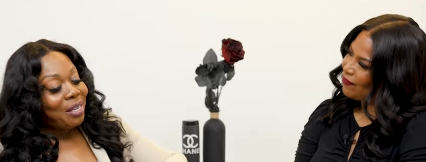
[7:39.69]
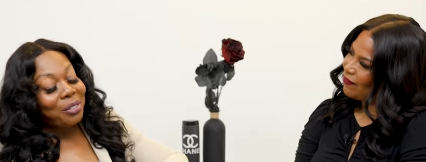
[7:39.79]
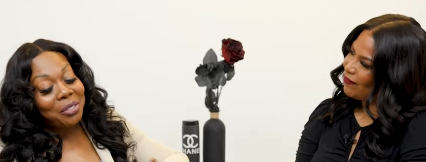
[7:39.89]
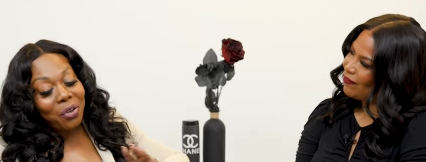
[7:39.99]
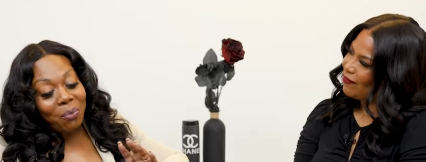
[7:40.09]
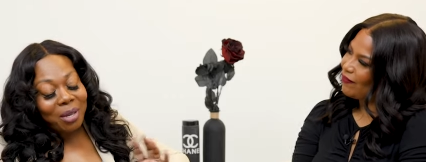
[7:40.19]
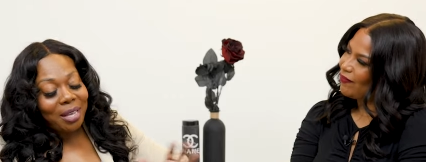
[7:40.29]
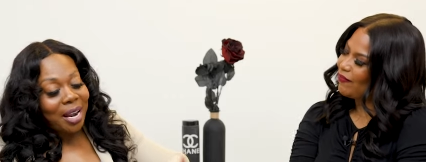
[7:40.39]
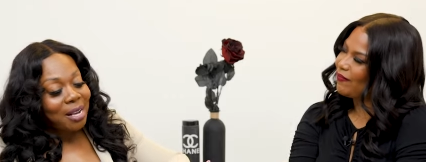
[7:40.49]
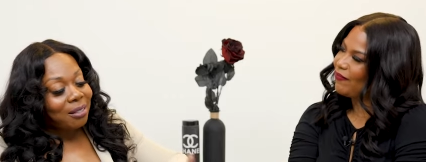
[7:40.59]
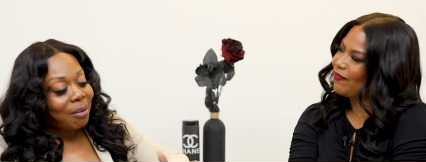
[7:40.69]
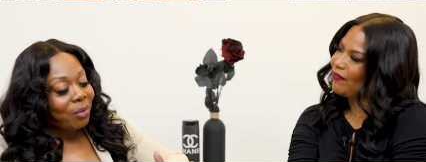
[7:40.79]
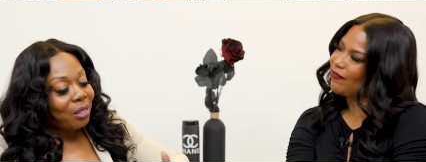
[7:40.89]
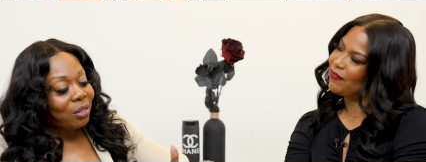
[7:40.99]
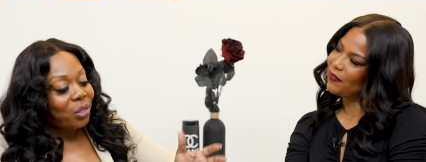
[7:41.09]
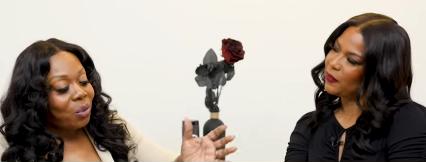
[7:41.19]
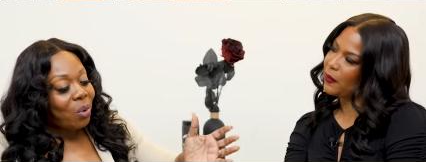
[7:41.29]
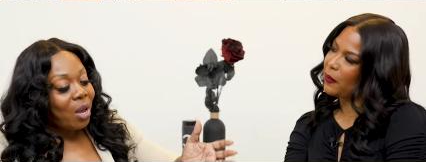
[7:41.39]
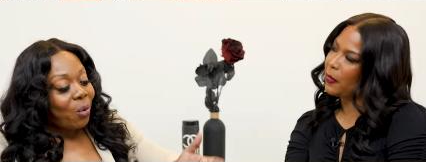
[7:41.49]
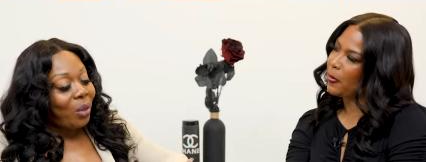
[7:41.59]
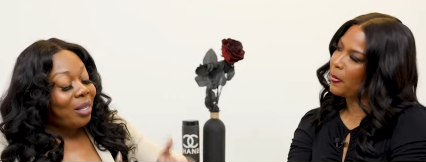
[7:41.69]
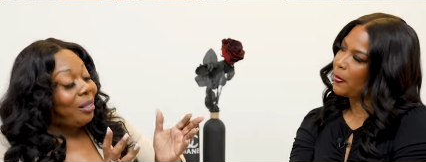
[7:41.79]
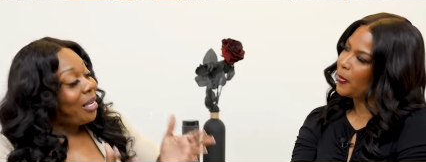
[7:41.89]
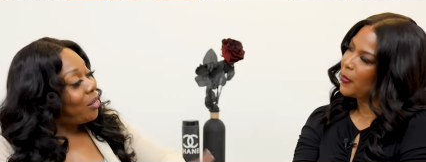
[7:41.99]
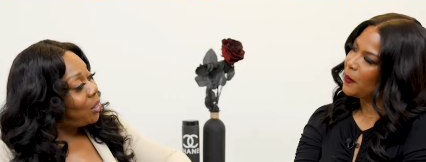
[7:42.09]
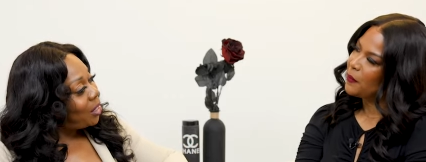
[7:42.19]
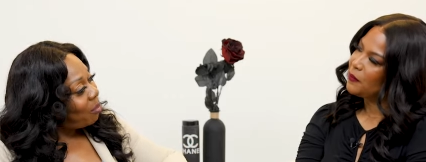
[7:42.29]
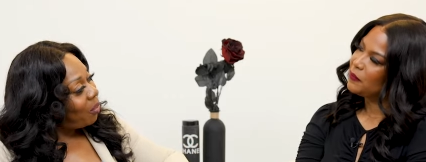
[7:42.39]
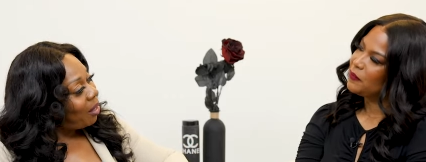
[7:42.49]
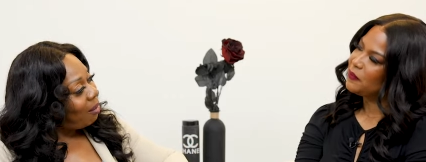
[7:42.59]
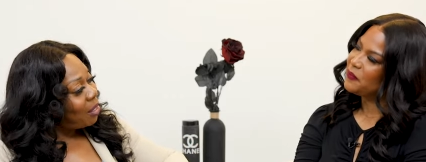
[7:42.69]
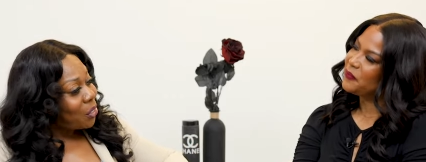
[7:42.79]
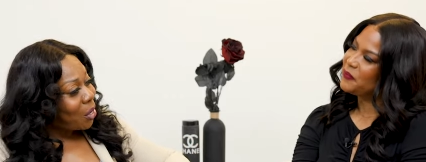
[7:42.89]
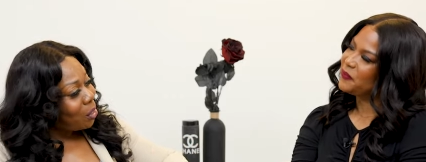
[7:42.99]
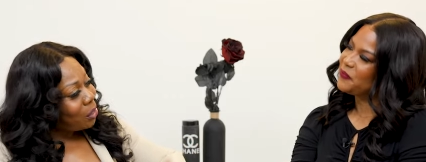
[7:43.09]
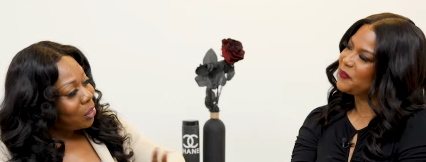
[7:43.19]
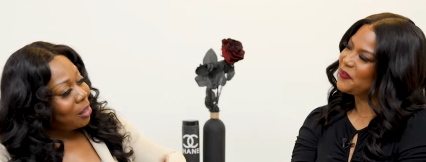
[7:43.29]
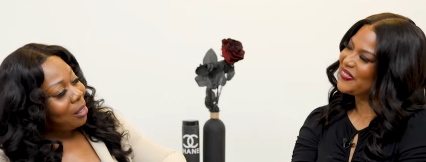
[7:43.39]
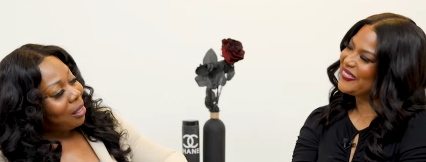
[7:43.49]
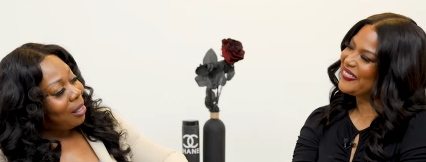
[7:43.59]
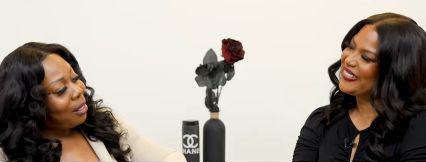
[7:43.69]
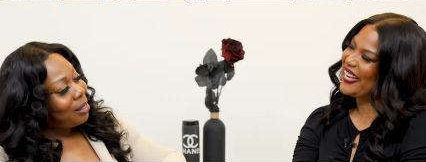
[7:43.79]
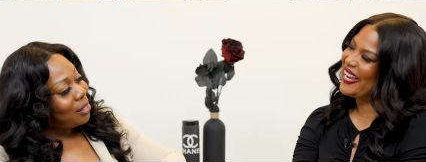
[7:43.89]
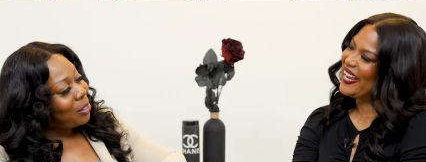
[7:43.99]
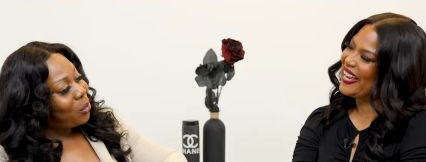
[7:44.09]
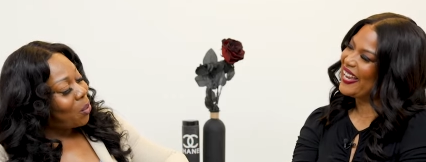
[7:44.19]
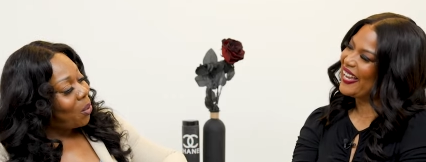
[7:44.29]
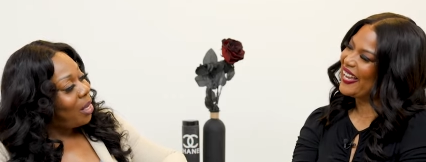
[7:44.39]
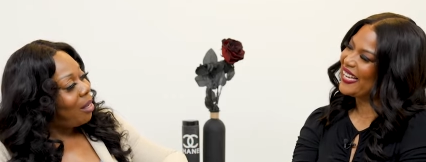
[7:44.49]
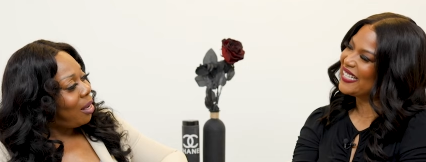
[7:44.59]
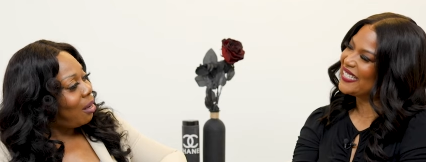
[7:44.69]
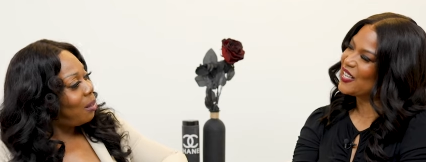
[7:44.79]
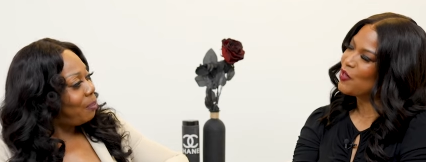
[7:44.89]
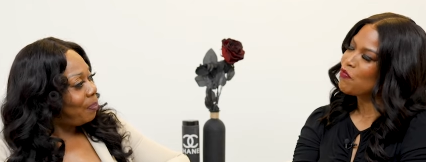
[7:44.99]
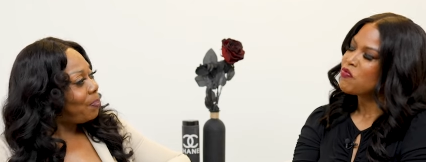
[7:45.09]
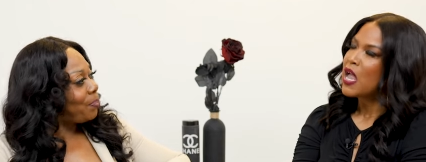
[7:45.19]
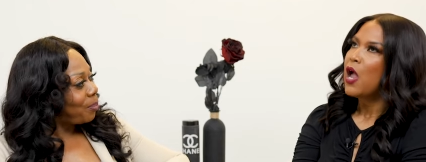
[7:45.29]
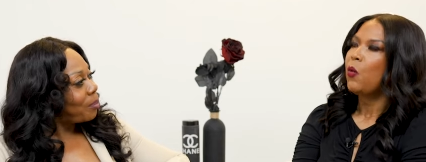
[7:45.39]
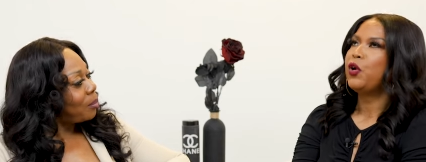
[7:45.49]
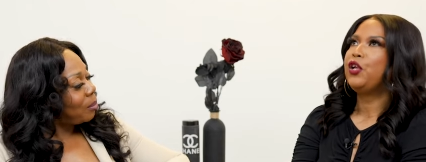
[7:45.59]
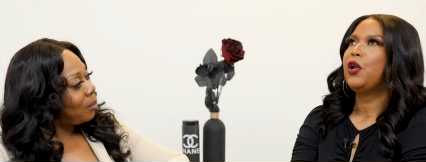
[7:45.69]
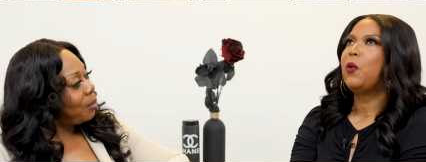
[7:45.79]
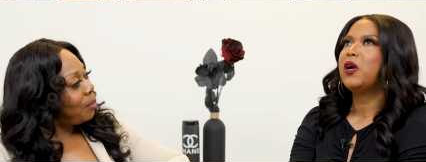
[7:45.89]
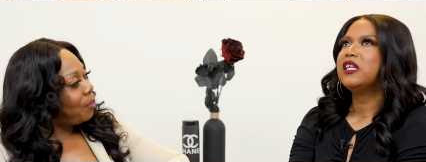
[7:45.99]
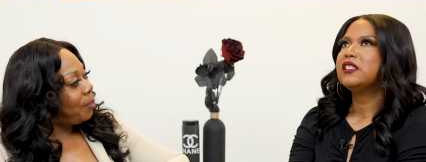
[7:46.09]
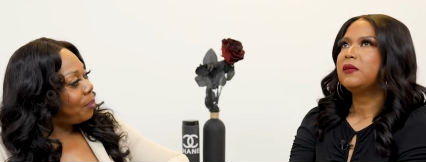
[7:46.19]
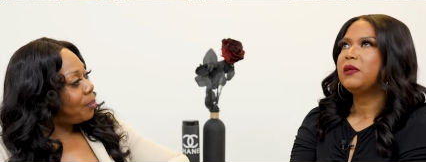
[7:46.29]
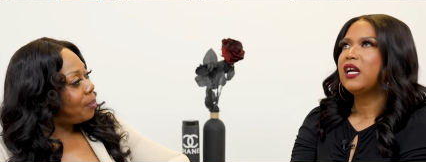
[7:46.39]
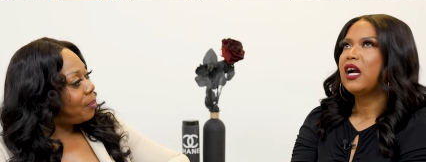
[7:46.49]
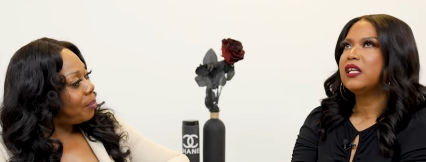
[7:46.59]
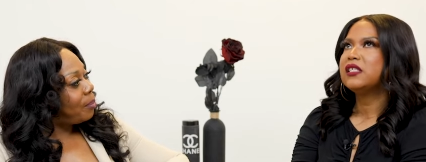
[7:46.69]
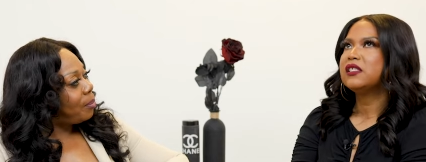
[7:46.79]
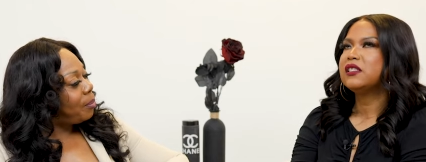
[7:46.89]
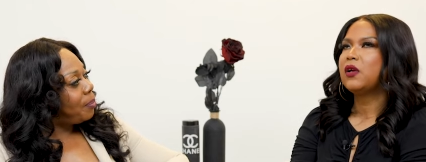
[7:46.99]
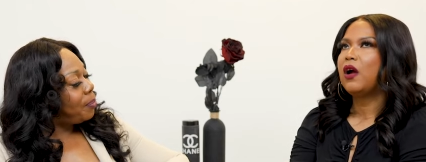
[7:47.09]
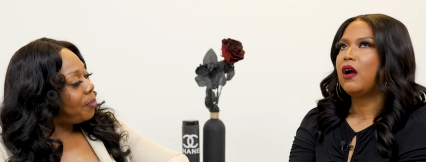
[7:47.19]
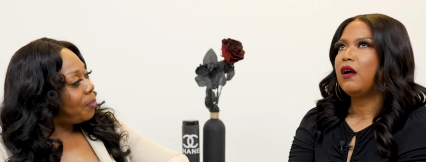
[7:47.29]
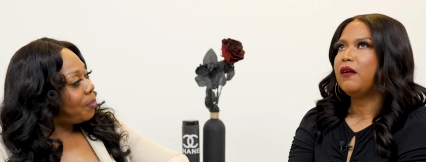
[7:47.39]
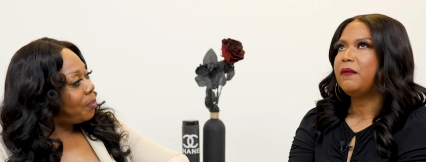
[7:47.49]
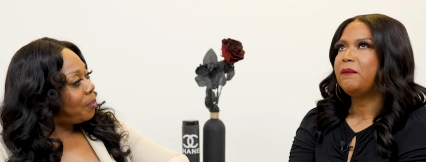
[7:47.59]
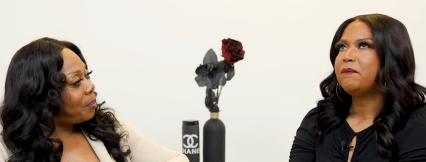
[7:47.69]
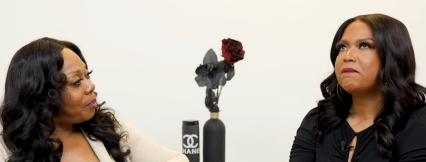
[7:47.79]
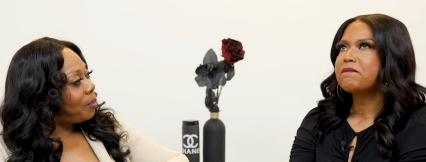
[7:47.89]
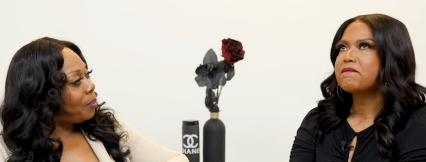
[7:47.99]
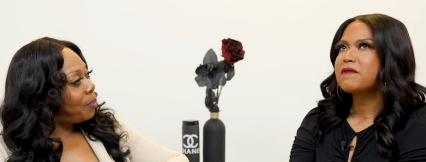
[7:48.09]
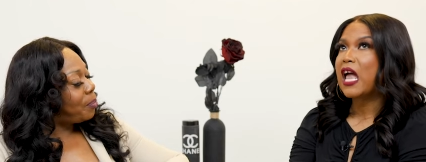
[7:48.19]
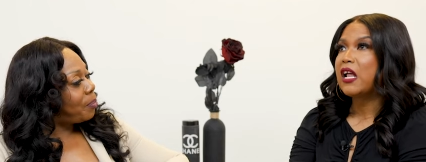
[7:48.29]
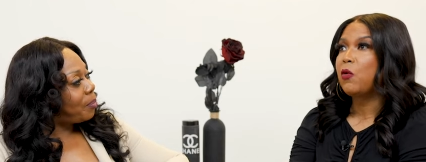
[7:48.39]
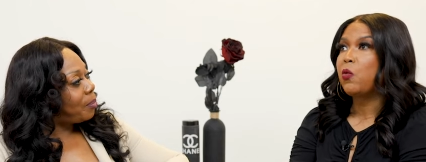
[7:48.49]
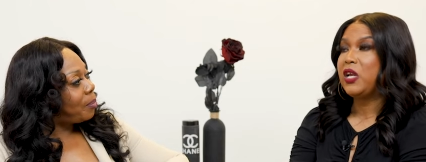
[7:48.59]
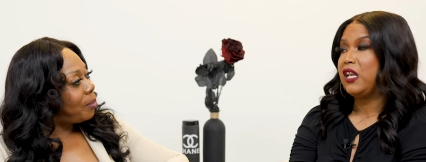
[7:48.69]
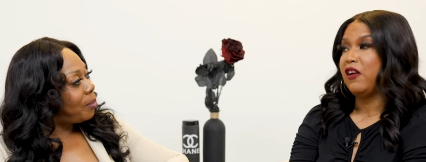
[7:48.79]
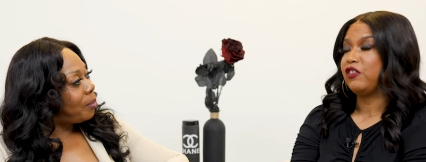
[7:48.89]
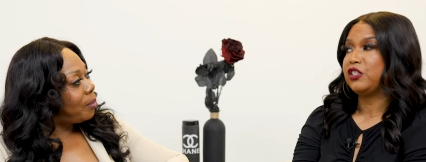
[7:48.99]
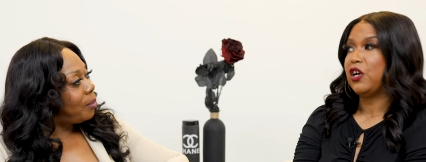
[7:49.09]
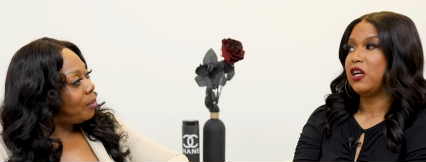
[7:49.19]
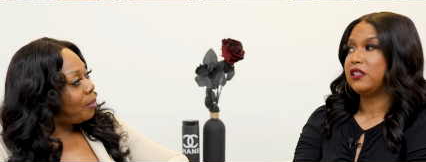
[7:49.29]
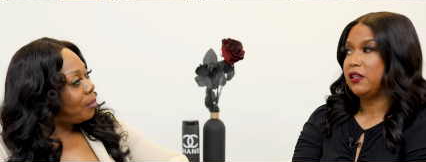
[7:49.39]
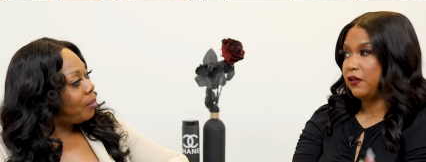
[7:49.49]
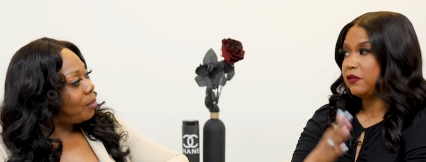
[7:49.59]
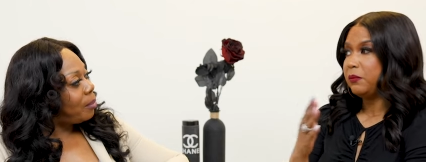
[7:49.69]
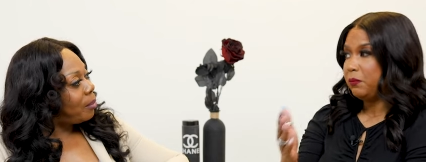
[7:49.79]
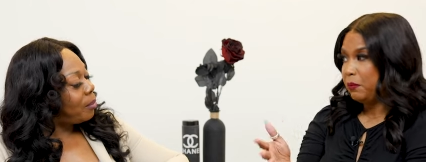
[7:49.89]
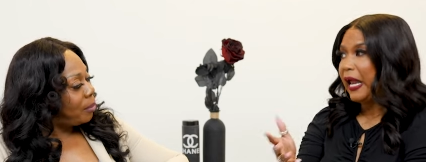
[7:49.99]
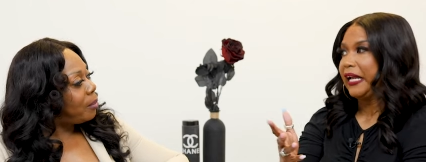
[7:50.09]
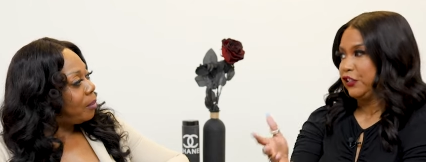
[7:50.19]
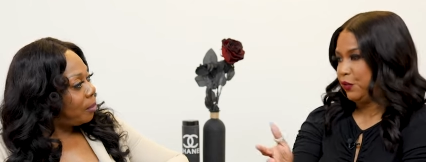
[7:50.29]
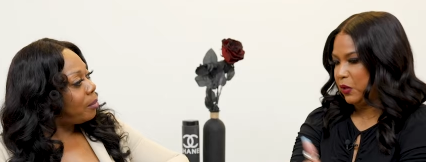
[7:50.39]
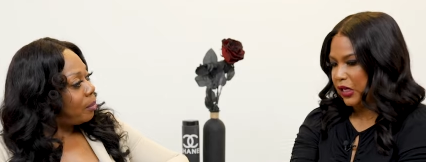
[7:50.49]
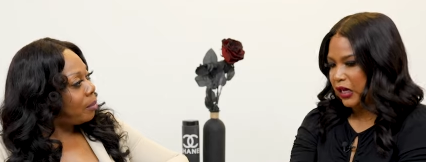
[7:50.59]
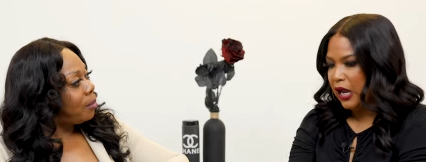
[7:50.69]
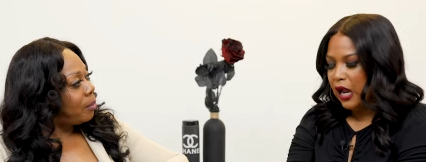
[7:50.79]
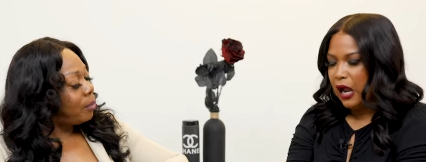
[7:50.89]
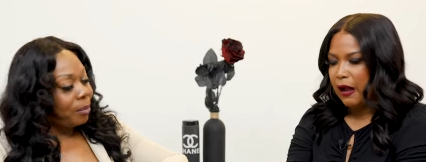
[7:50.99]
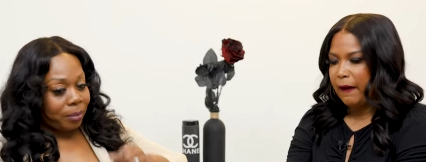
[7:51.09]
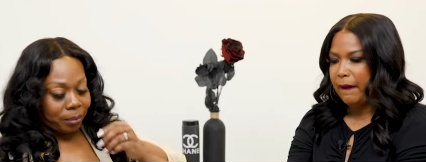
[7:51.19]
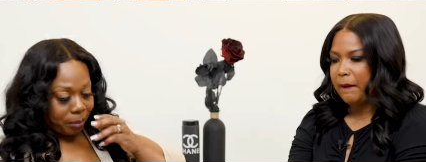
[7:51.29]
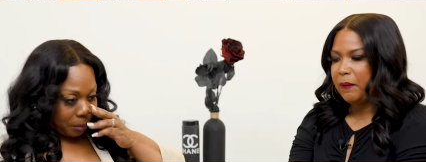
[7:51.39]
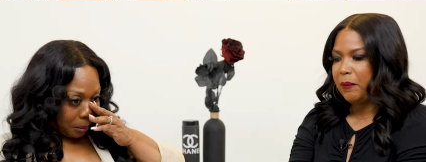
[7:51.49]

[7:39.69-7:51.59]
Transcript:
Speaker 1: and assume that that has something to do with the leadership of the church. Yeah. The story there.
Speaker 2: Well, you know what? To be honest, um, we never saw ourselves pastoring. Mm -hmm. um,